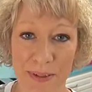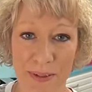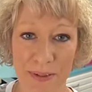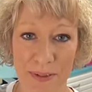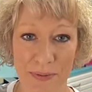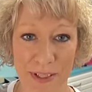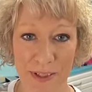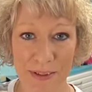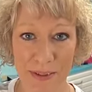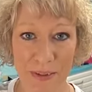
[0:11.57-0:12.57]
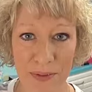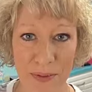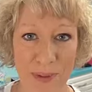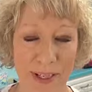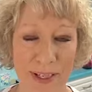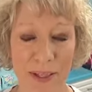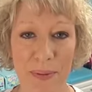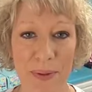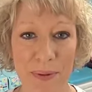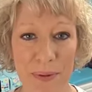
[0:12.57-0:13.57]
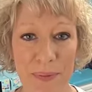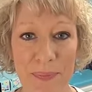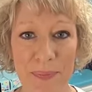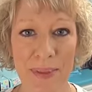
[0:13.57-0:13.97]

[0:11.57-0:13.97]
new valances for my quilt room.